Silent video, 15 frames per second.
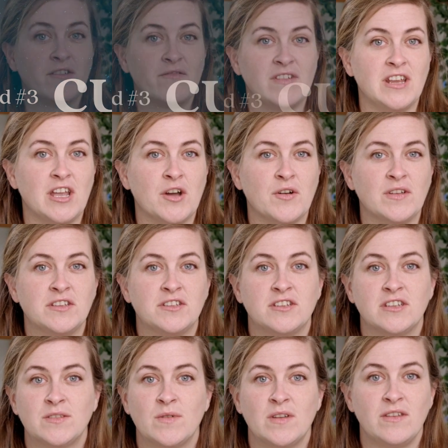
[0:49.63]
your video, it's
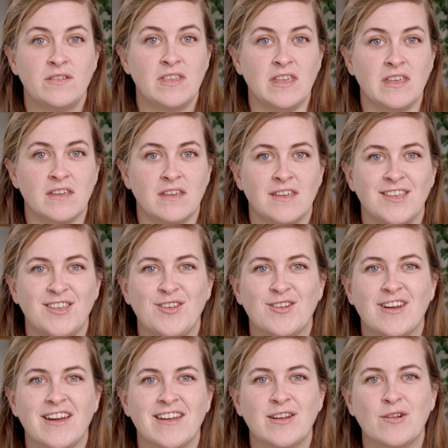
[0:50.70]
just what you think. You
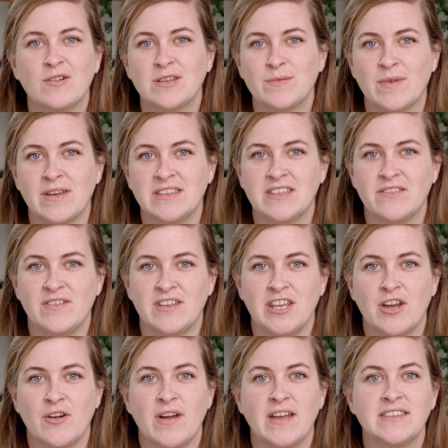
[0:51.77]
cut or splice the
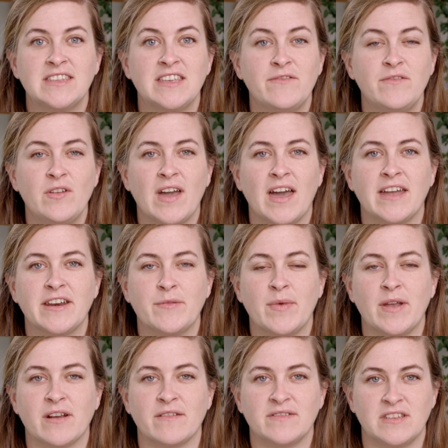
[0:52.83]
video as if you had a
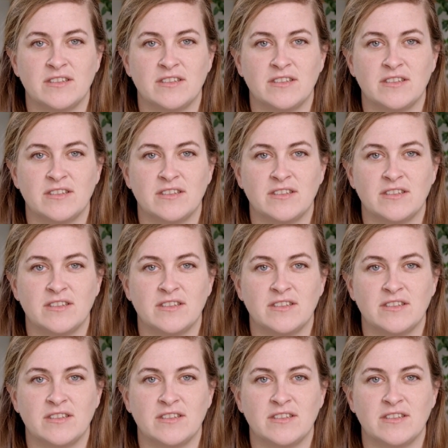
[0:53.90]
pair of